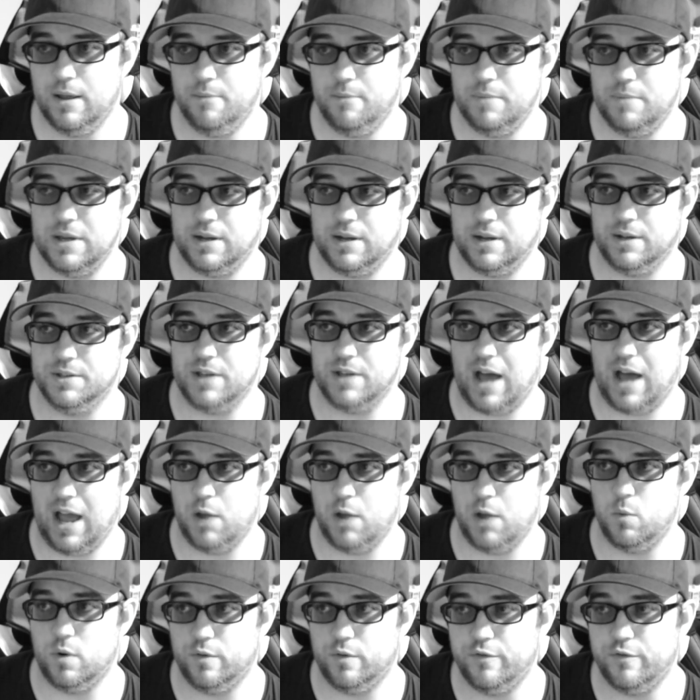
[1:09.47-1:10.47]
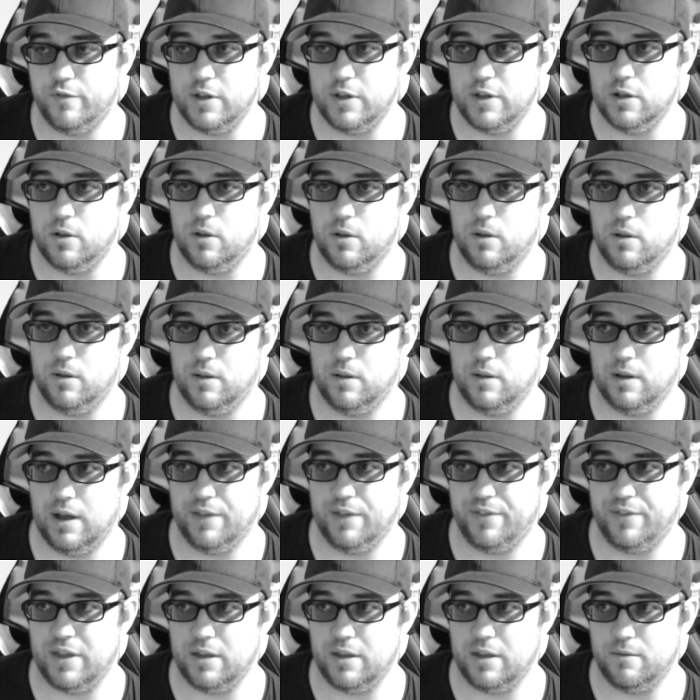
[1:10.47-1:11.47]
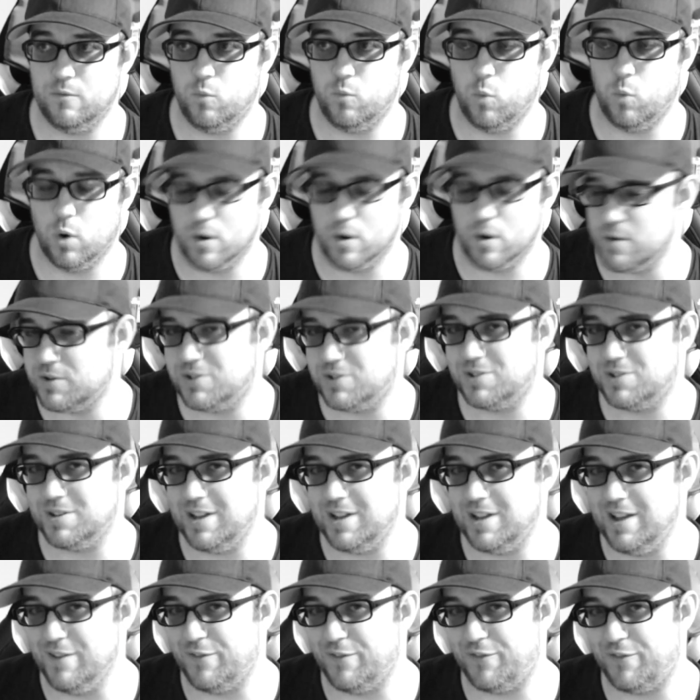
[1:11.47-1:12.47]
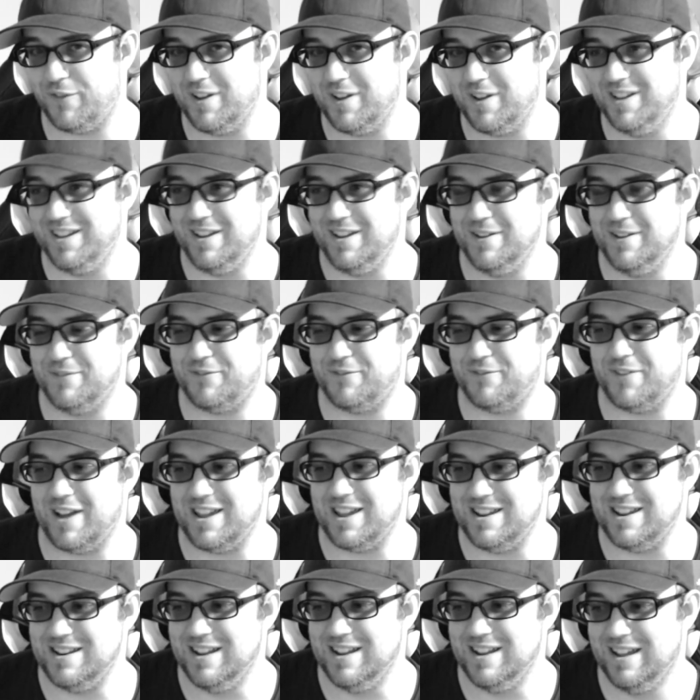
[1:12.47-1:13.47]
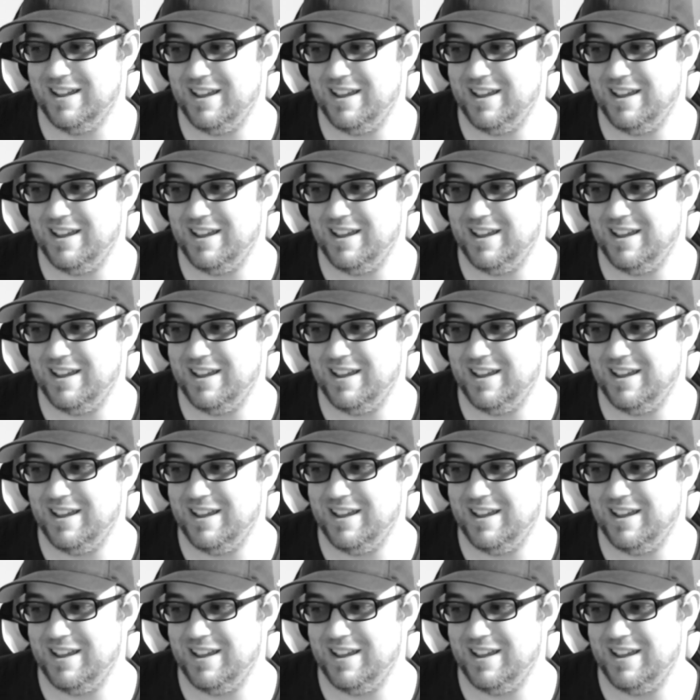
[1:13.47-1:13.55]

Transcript: because I will feel I think worse if if I